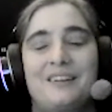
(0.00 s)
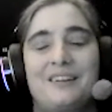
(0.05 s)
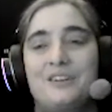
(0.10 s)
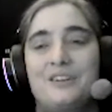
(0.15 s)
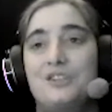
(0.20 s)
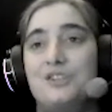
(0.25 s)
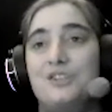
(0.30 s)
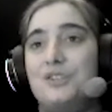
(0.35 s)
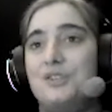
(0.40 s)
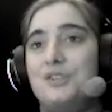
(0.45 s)

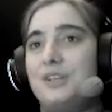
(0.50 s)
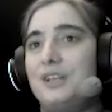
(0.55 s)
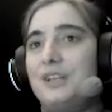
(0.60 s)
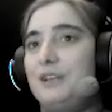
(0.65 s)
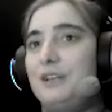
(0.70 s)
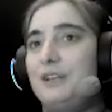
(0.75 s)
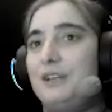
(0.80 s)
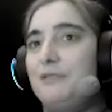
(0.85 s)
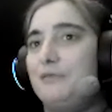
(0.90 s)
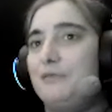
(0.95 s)

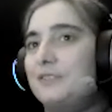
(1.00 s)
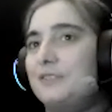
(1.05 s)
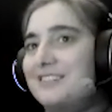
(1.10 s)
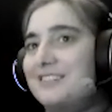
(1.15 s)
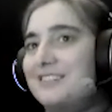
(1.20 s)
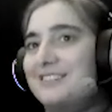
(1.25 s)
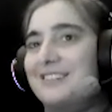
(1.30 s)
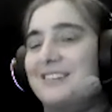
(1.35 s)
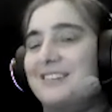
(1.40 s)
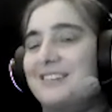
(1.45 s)

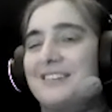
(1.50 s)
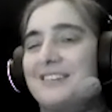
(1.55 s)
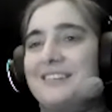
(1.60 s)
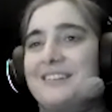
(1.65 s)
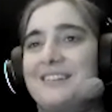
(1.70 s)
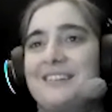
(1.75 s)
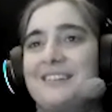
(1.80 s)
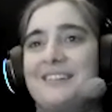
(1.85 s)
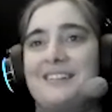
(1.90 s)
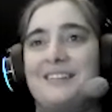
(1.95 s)
shifts
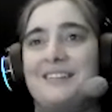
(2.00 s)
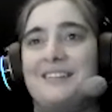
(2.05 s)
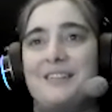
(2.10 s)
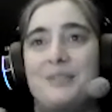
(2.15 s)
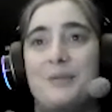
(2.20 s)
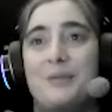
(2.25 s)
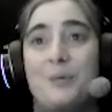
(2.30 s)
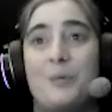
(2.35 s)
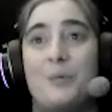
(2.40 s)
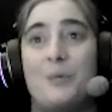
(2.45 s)

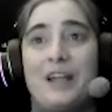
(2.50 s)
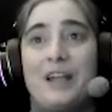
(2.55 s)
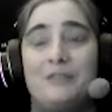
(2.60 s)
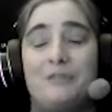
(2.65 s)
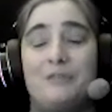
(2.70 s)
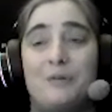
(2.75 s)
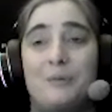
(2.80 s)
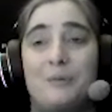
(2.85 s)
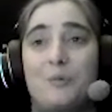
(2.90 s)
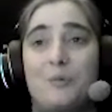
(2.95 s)
the weight
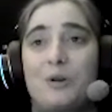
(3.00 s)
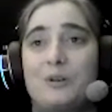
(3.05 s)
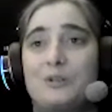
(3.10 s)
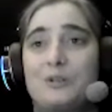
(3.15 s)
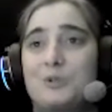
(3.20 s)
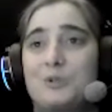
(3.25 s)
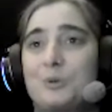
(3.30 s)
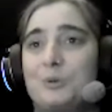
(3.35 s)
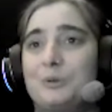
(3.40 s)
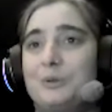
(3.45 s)
from one
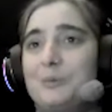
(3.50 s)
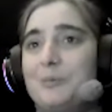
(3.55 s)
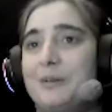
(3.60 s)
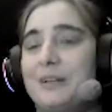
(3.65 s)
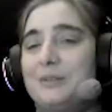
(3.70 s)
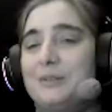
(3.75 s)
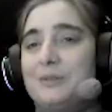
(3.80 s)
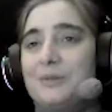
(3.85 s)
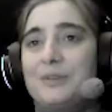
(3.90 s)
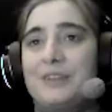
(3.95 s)
shoulder
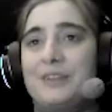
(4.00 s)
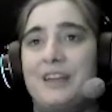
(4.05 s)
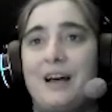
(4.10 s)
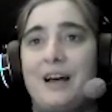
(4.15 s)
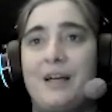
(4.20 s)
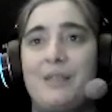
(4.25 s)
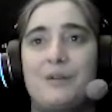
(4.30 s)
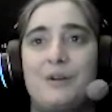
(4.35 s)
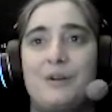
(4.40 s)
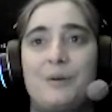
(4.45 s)
blade to the
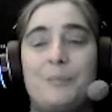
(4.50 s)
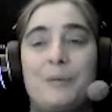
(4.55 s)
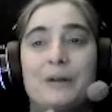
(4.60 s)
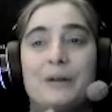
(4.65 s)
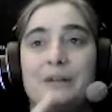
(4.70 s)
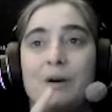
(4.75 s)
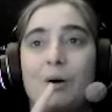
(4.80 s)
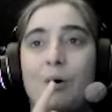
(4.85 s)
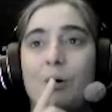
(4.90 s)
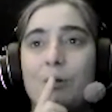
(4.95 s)
other,
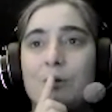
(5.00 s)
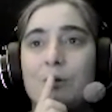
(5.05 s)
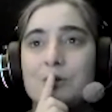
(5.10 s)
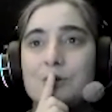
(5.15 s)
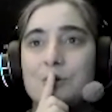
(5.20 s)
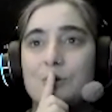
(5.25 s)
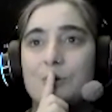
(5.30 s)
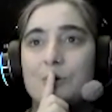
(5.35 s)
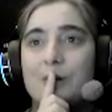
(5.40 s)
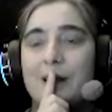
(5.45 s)
but
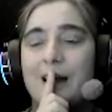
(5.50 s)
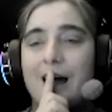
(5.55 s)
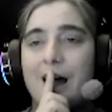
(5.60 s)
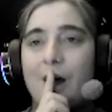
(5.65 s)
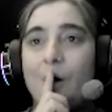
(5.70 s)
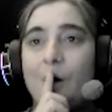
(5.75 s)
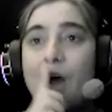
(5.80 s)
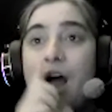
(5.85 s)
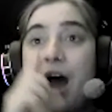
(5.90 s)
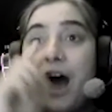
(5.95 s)
also
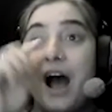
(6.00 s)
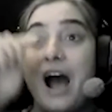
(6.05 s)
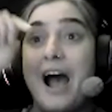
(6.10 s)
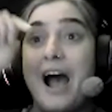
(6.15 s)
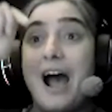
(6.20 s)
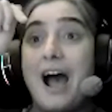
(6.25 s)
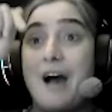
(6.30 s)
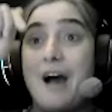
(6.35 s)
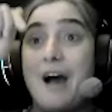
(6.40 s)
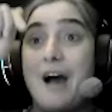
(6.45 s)
now
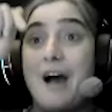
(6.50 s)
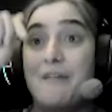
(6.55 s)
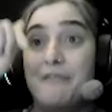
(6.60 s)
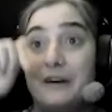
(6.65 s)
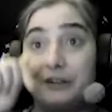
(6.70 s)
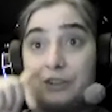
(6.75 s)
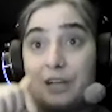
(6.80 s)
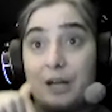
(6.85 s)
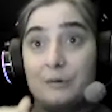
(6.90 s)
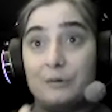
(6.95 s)
how far
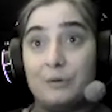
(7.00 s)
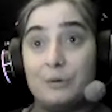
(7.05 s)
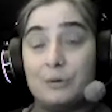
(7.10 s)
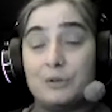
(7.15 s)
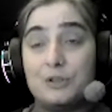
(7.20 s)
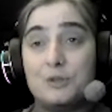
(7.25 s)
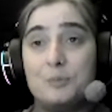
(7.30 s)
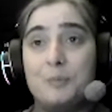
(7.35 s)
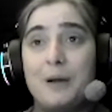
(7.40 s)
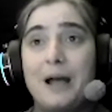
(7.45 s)
down
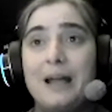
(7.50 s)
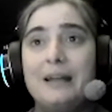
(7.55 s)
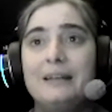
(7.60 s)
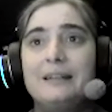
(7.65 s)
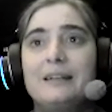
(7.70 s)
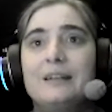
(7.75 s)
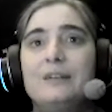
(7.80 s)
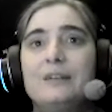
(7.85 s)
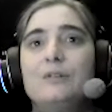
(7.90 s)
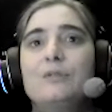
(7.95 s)
your spine
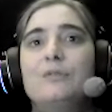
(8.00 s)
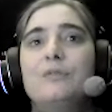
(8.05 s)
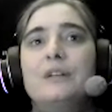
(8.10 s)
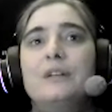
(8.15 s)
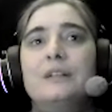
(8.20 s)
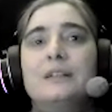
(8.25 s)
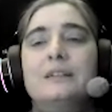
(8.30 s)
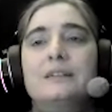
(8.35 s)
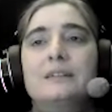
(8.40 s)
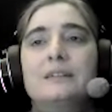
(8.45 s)
can you
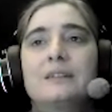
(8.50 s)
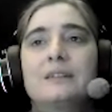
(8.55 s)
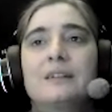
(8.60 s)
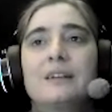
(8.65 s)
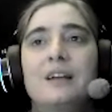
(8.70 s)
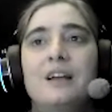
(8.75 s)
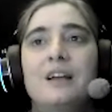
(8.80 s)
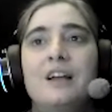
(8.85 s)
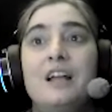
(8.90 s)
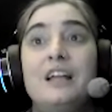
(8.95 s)
feel it?
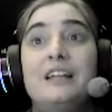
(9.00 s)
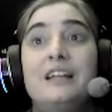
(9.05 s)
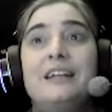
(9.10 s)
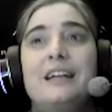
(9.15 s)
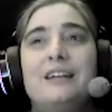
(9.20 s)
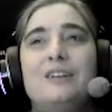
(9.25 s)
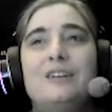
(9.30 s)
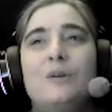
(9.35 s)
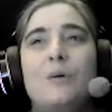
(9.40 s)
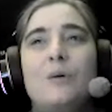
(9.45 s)

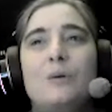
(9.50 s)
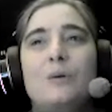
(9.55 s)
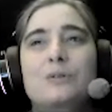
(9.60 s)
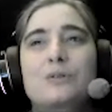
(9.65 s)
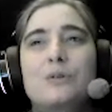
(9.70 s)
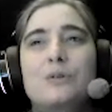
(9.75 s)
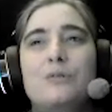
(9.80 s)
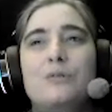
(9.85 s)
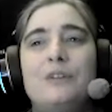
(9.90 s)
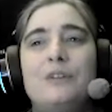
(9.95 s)
Can you
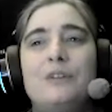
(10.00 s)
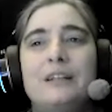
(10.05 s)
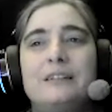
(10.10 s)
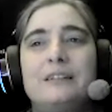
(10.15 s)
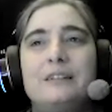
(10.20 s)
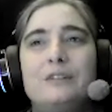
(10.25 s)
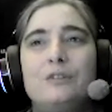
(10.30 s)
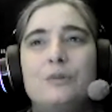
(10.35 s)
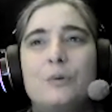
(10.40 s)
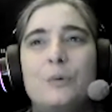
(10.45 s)
also feel it
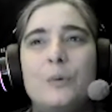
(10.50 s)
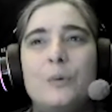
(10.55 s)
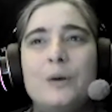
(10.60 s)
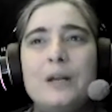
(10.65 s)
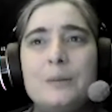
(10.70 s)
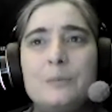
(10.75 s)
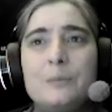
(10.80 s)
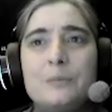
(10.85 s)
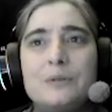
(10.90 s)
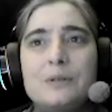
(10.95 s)
in your
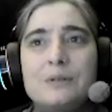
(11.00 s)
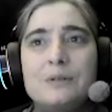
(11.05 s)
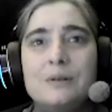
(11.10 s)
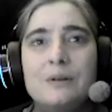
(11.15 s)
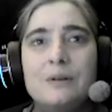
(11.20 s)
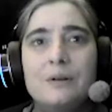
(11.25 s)
ribs?